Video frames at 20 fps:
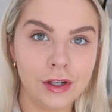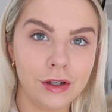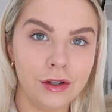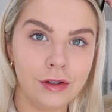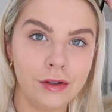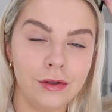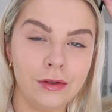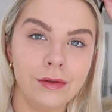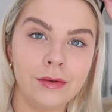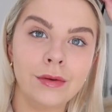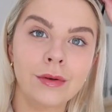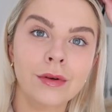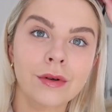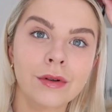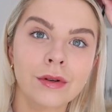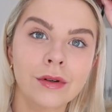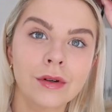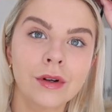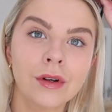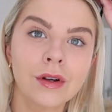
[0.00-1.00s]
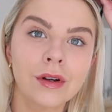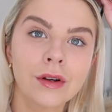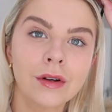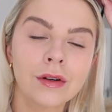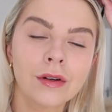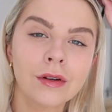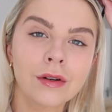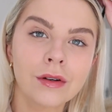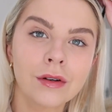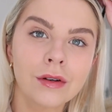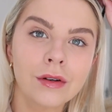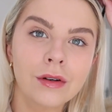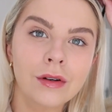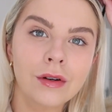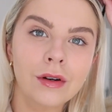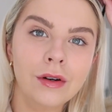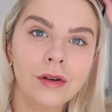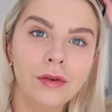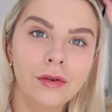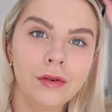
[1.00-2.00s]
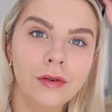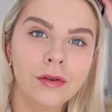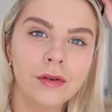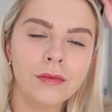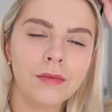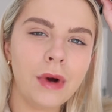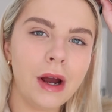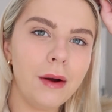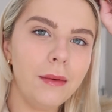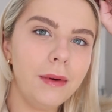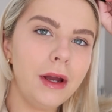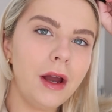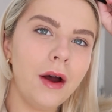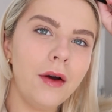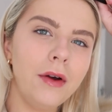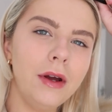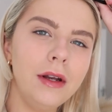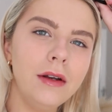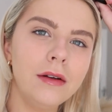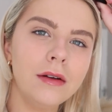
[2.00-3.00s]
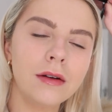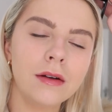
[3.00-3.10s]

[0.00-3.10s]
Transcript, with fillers: to. No. Where are we going?